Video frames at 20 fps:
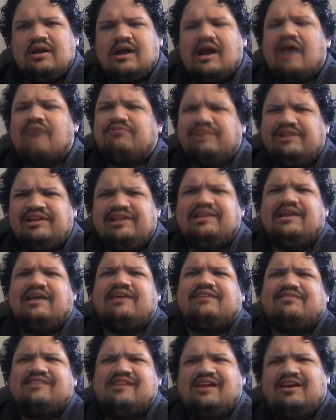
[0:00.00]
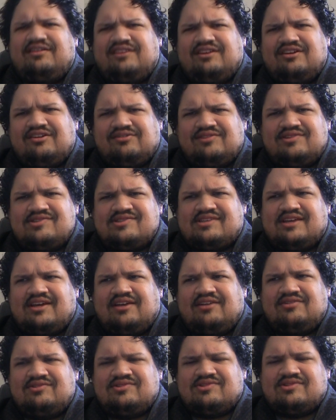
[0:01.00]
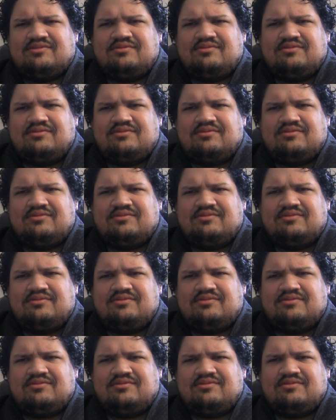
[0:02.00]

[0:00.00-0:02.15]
I really like the idea of the stylus.